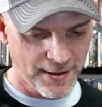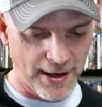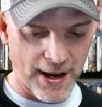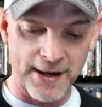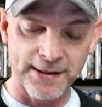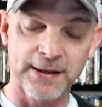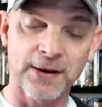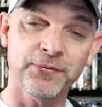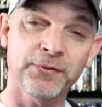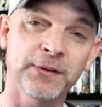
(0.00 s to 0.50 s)

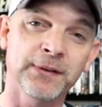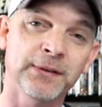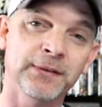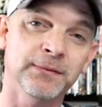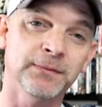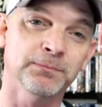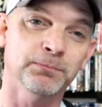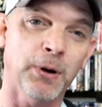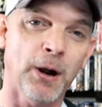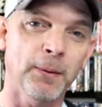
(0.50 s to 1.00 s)
I
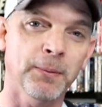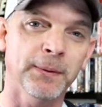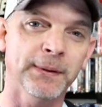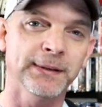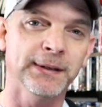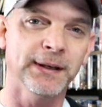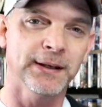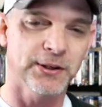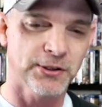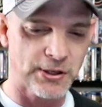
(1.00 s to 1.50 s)
definitely probably
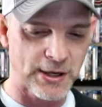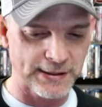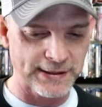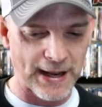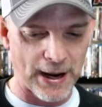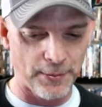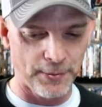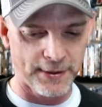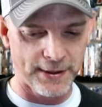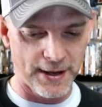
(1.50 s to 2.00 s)
need to check
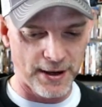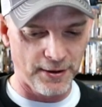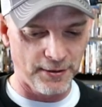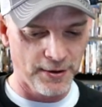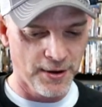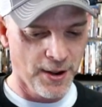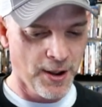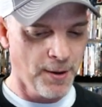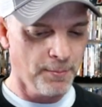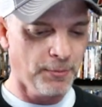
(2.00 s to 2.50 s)
that one out.